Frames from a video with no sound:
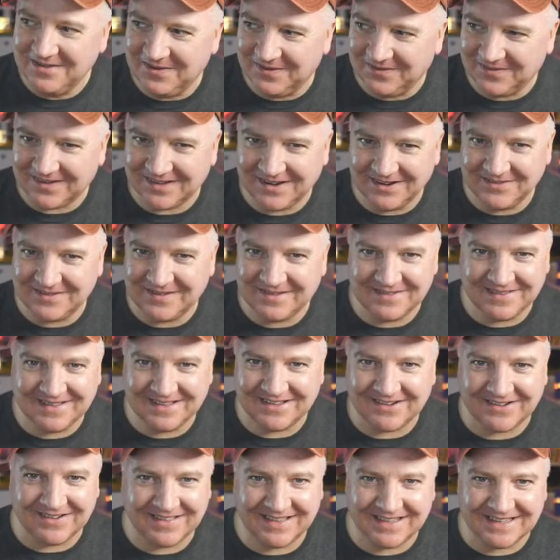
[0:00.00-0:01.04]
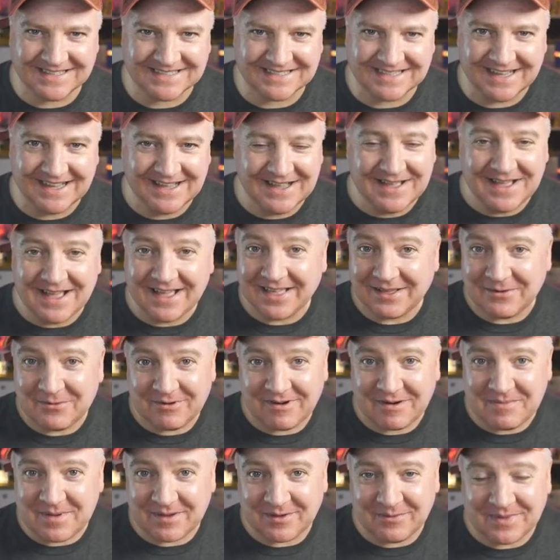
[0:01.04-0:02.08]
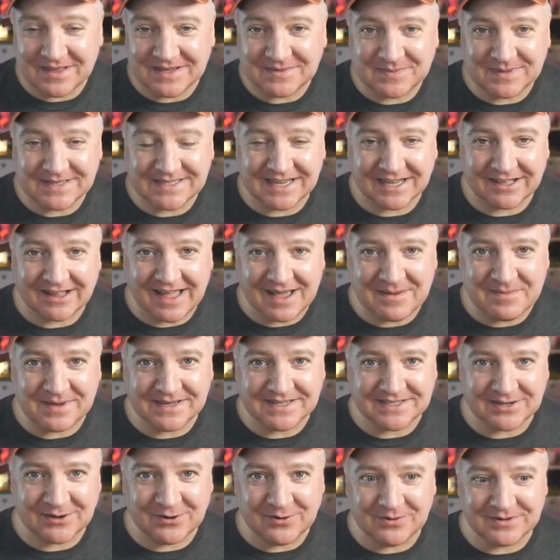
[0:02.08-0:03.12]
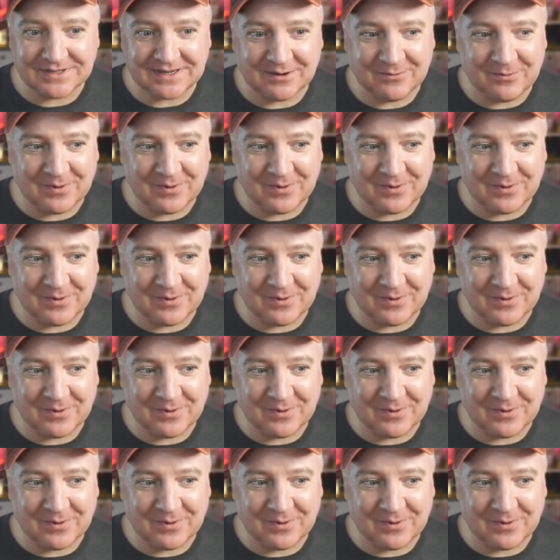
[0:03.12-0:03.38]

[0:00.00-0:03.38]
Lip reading: what do we even call this? We're wrapping up this particular episode